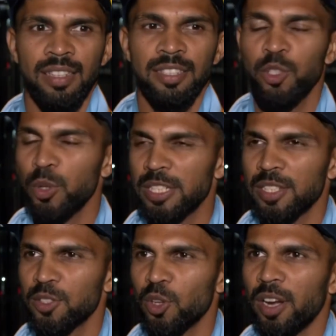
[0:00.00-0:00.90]

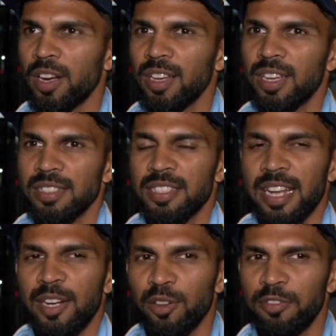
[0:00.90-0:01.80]
situations or such
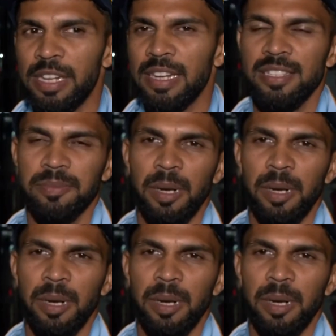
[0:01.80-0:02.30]
kind of feelings,